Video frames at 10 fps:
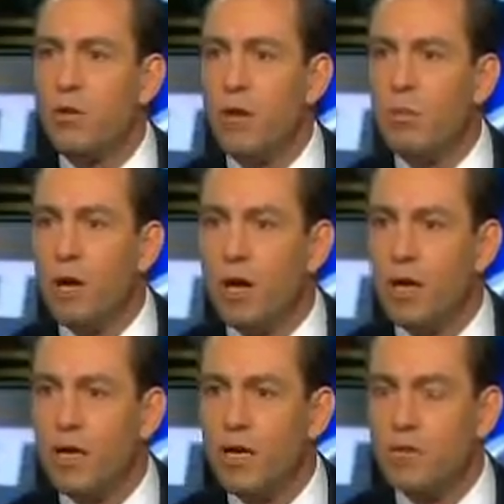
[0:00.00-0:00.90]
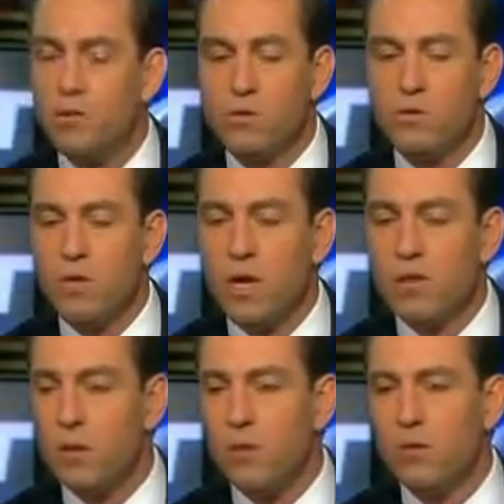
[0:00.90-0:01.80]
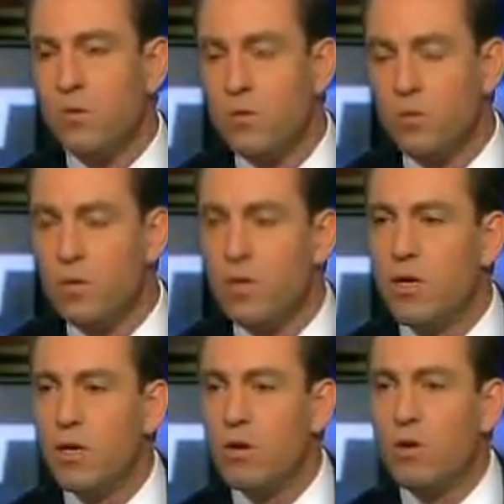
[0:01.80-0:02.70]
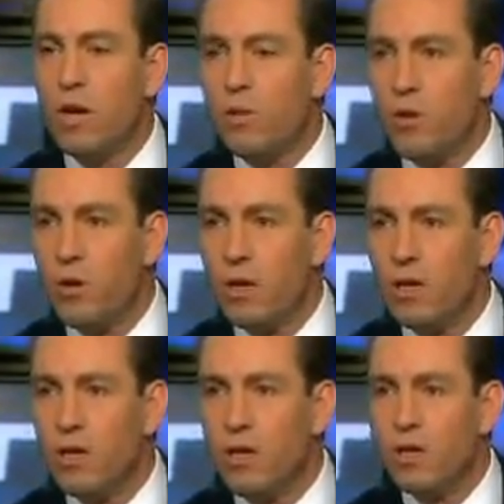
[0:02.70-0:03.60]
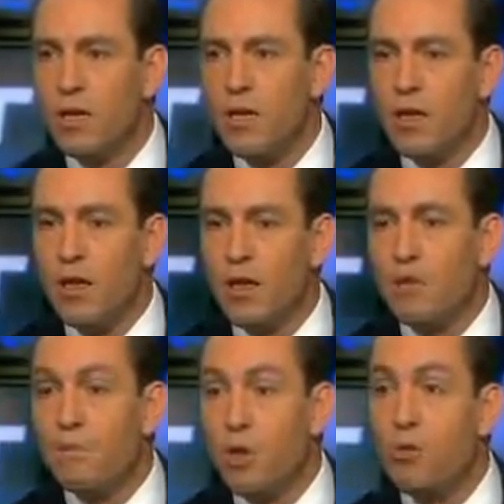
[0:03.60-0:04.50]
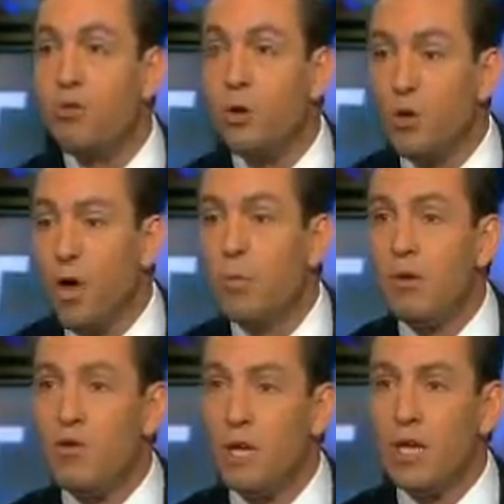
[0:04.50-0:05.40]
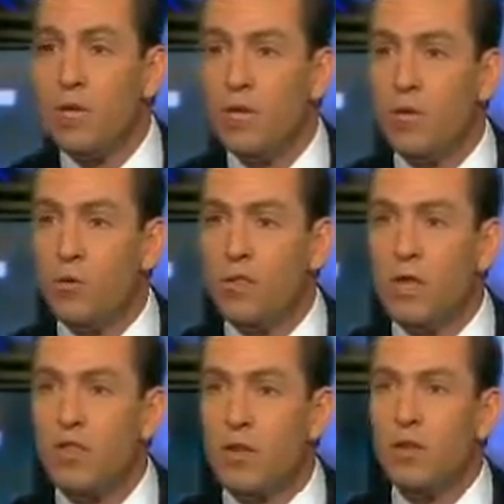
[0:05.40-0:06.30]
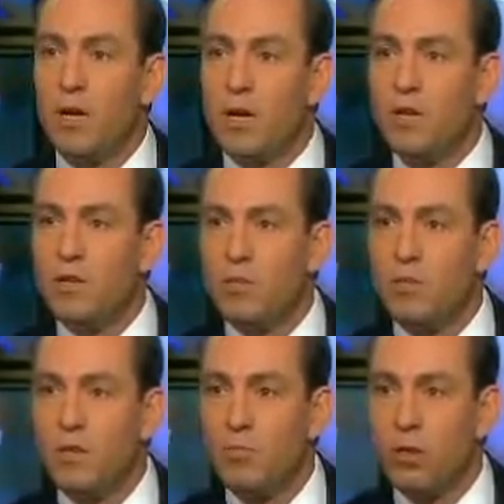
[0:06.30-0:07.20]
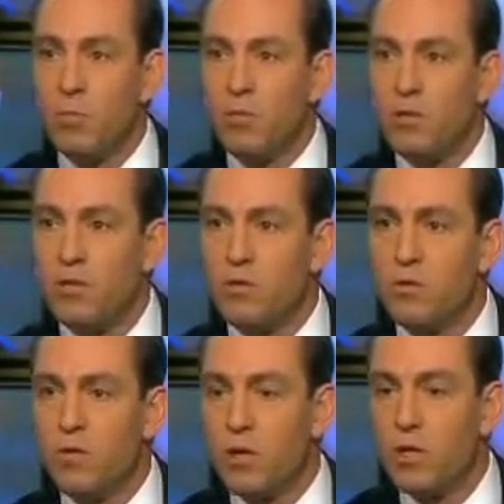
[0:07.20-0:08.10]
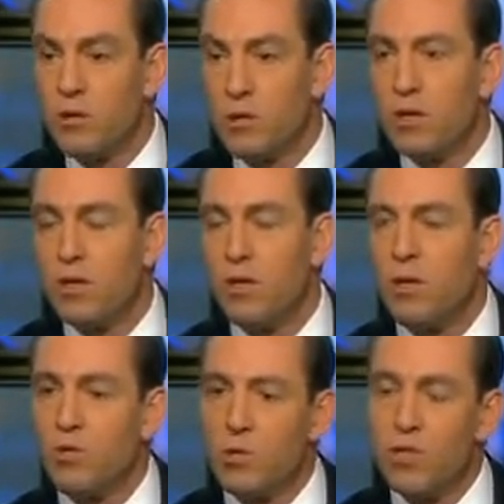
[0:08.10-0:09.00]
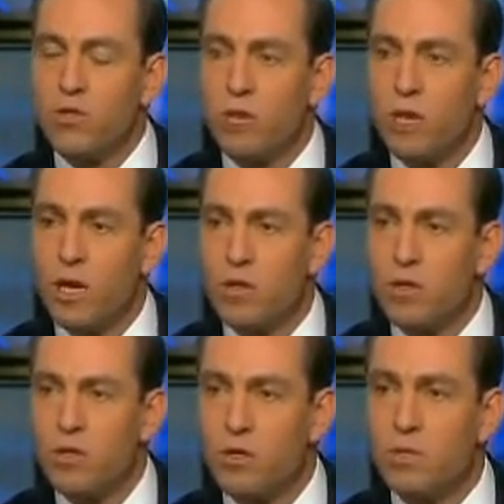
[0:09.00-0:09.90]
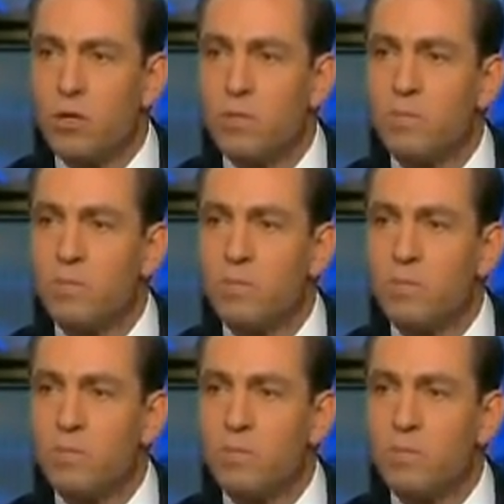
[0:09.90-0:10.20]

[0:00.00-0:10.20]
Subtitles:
a blind eye towards those who come here illegally, and those who come here illegally with nothing but illicit purposes or threats to our national security.